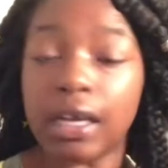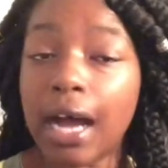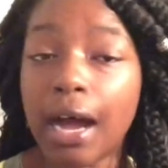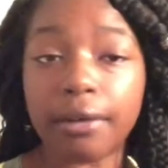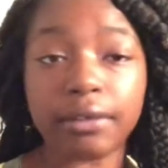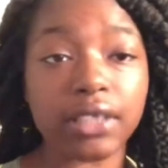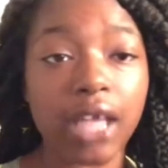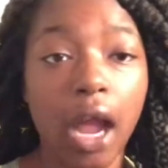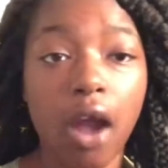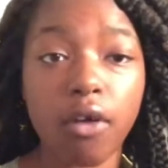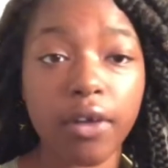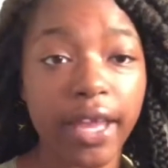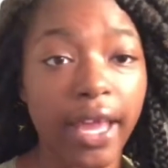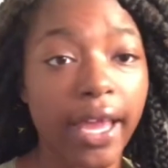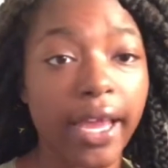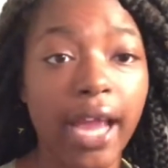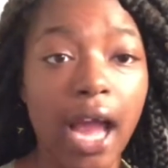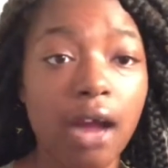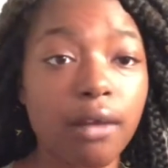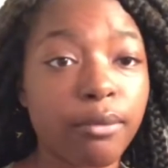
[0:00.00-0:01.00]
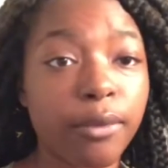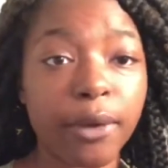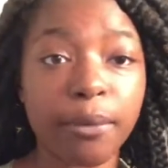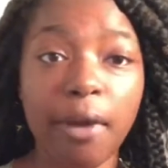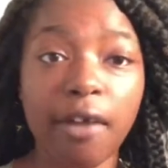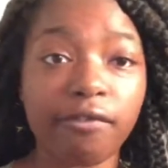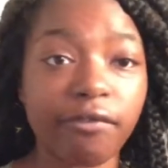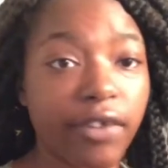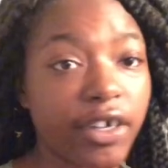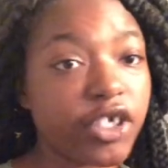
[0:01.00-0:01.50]
I was like, okay, I'll bring
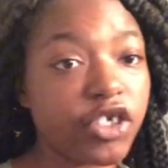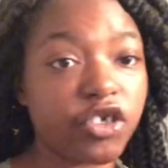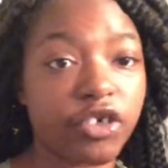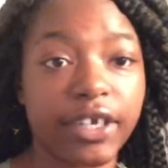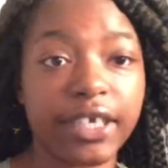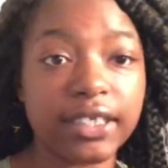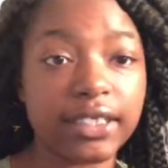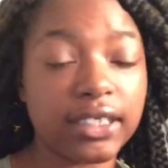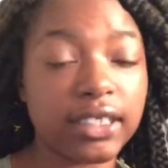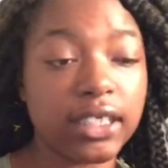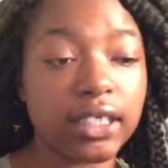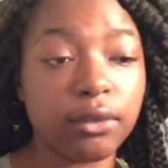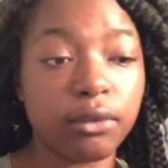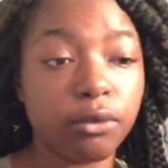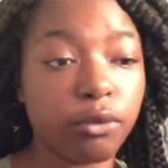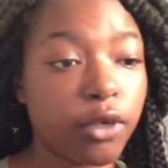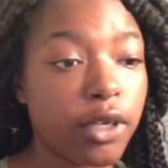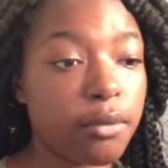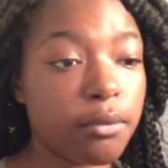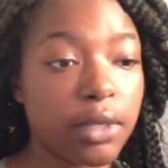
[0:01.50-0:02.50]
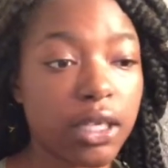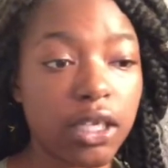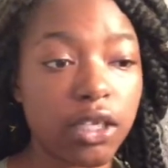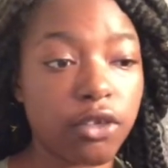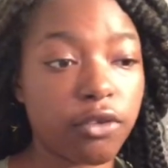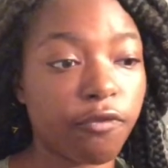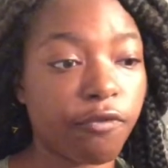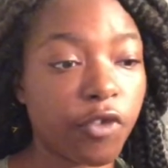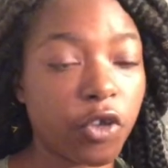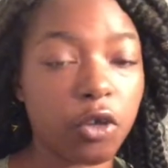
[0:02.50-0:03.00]
my friend Tracy with me,
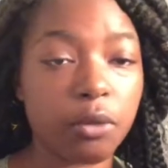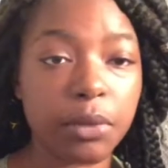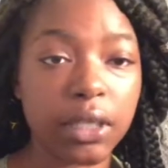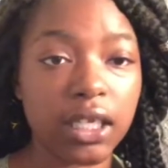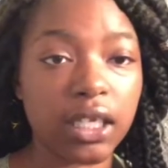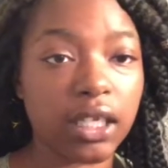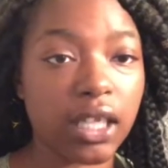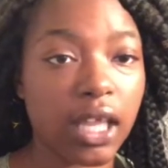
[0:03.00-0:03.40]
you feel me?